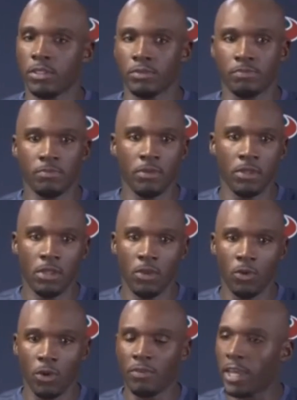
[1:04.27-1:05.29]
It's,
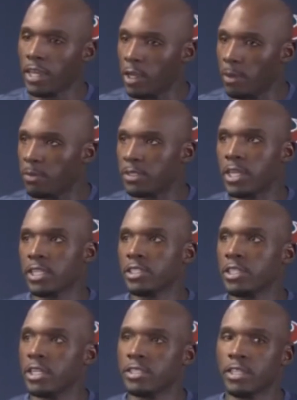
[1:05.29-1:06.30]
we've had good
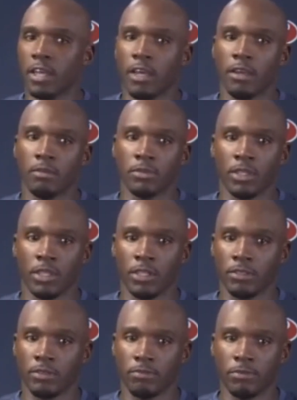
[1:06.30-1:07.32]
protection at times,
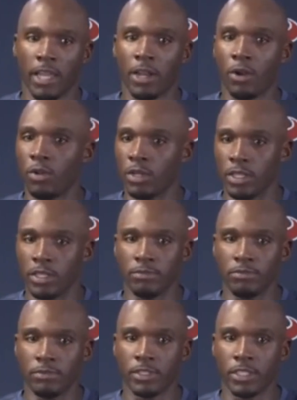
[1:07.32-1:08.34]
and it's not
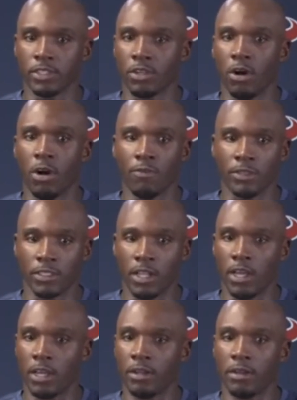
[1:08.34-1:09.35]
only just our offense
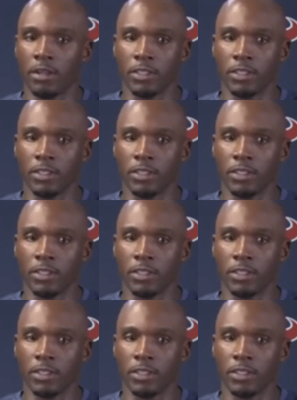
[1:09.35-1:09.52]
line.